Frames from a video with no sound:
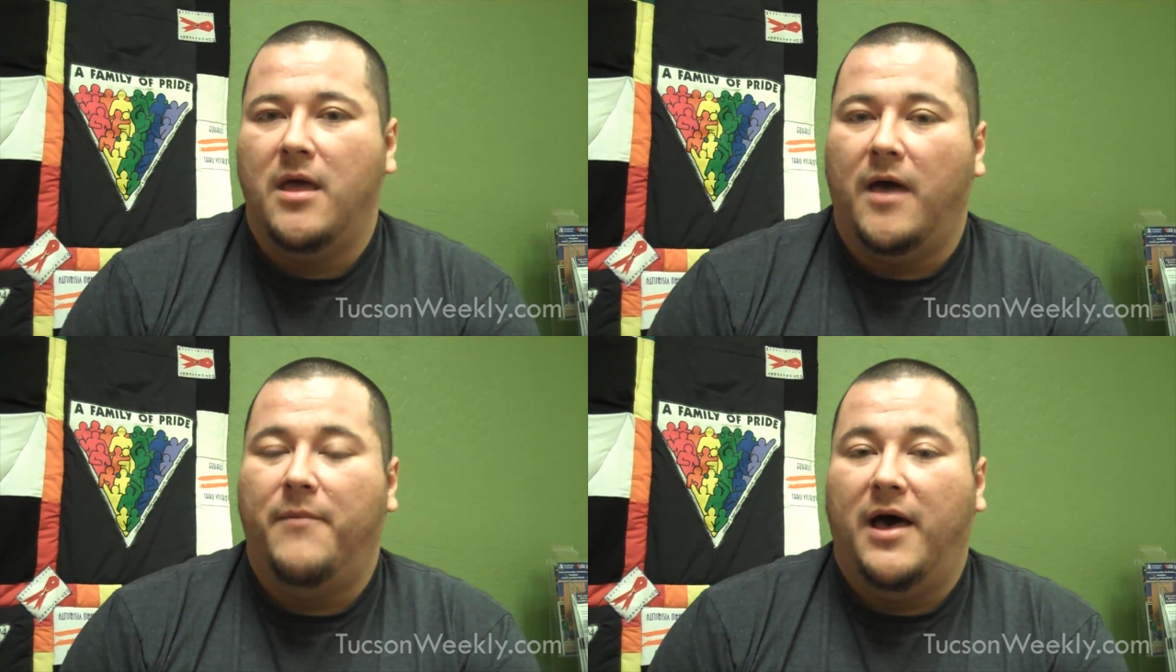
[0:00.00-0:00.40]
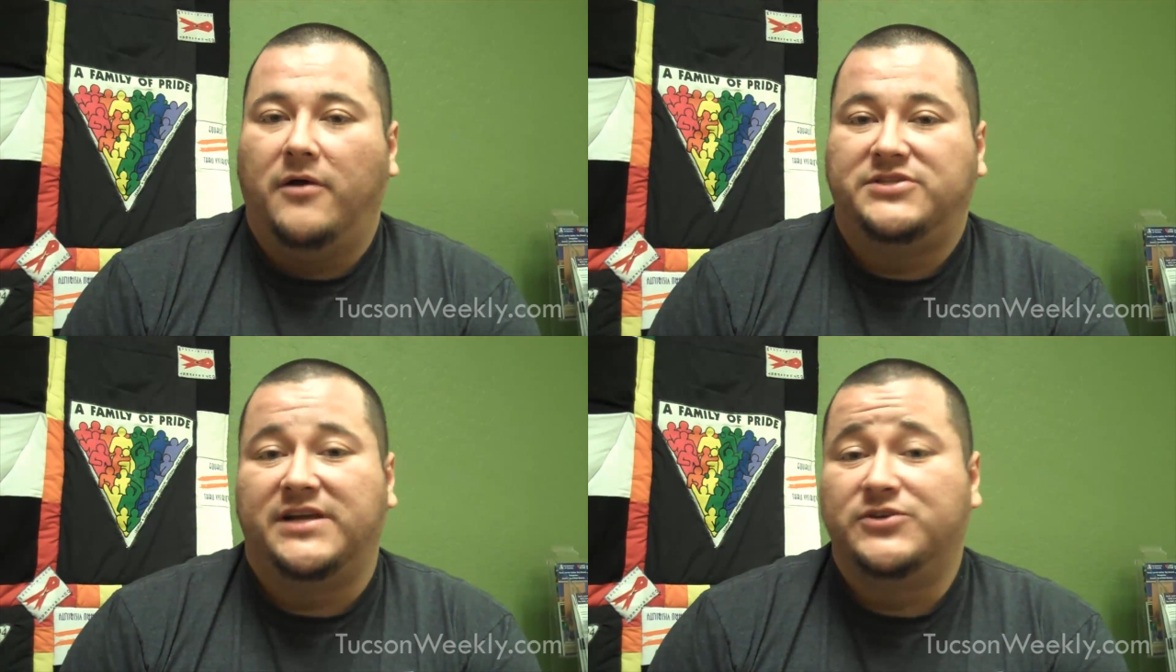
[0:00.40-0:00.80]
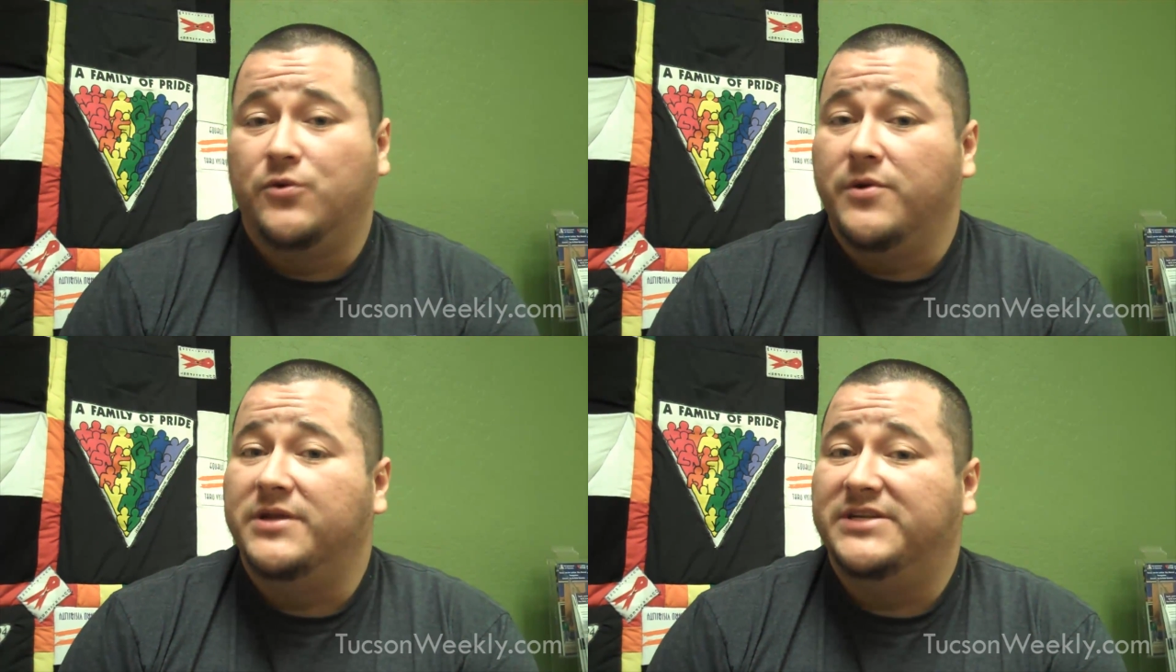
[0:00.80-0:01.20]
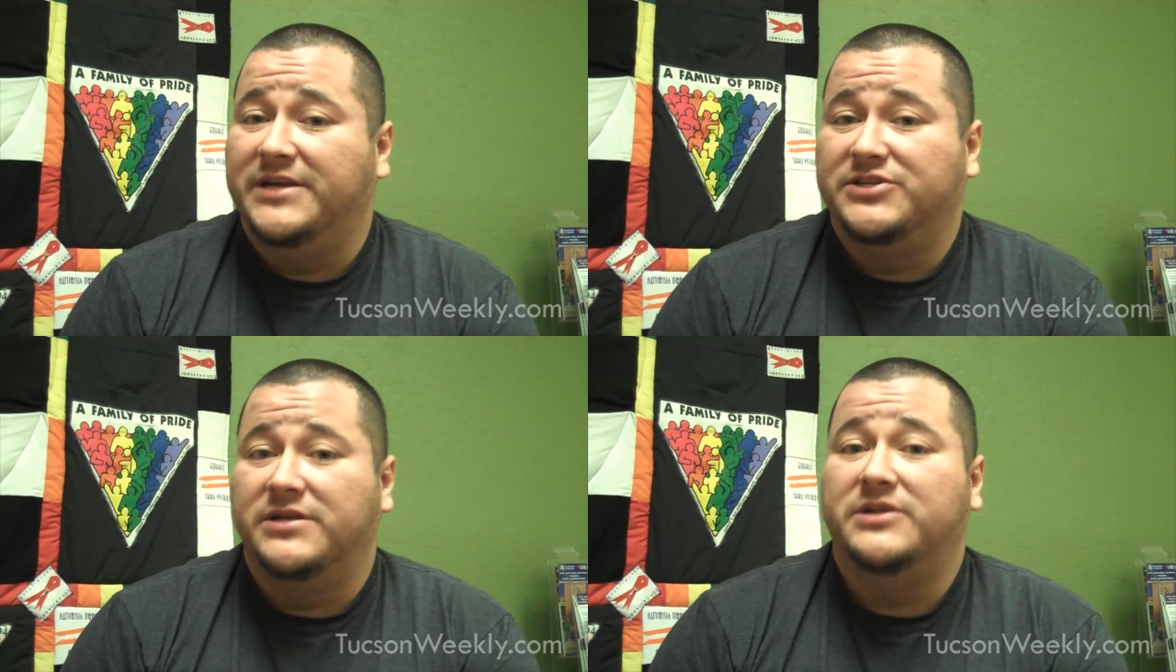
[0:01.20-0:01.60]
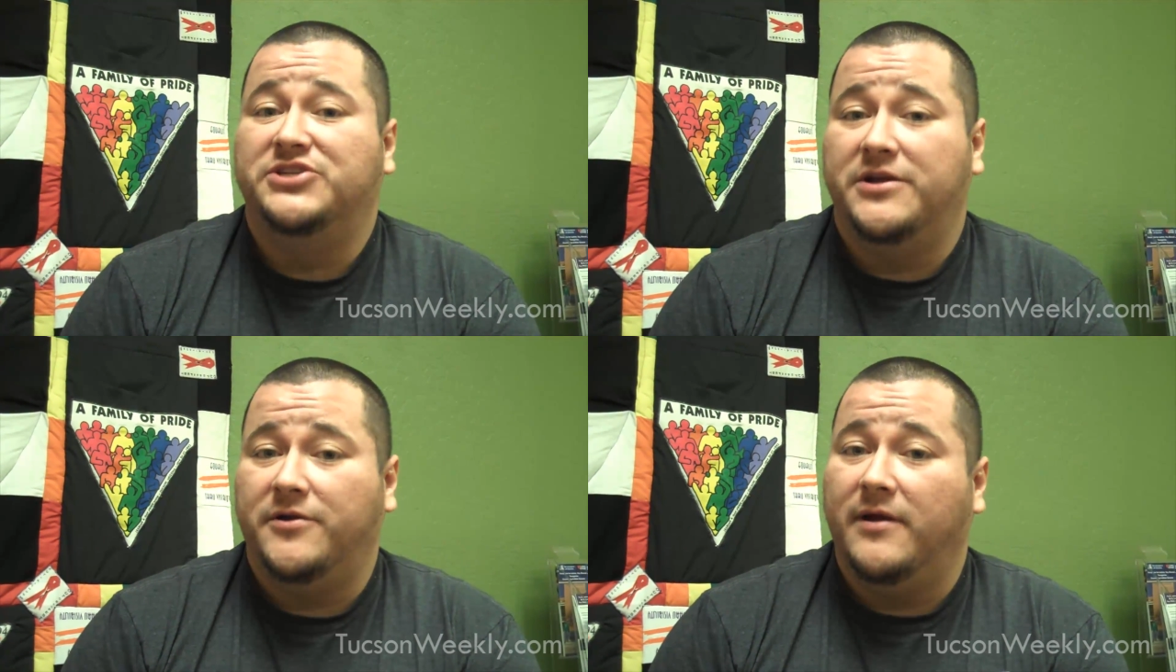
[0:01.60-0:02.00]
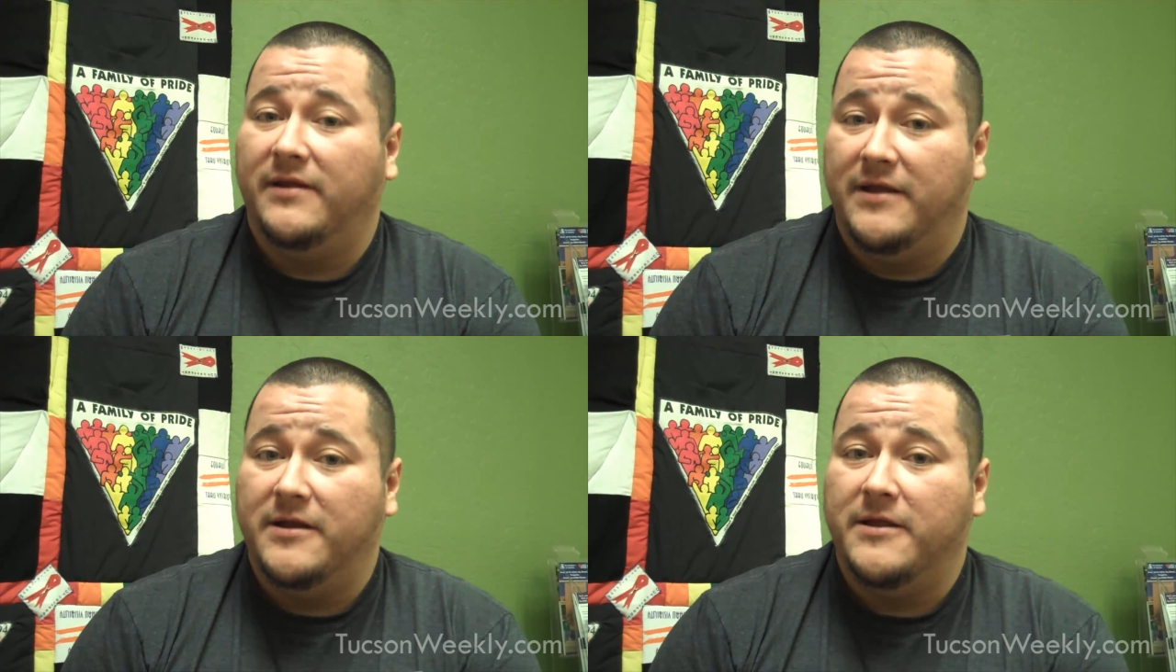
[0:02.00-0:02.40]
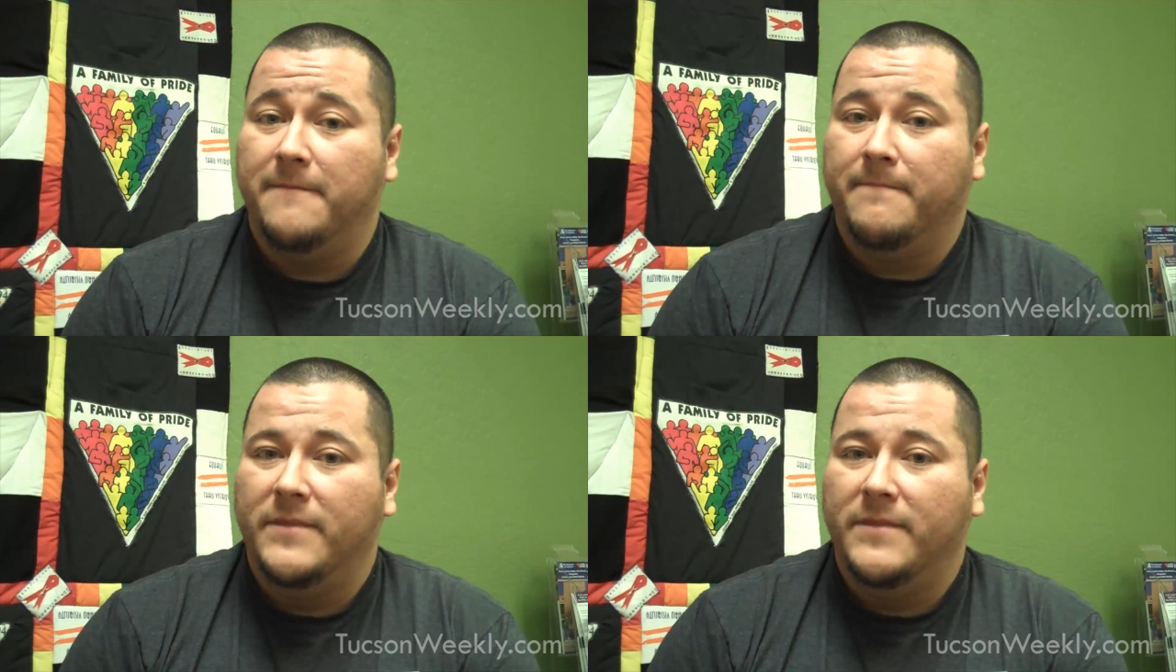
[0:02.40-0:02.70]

about sexual orientation and gender identity.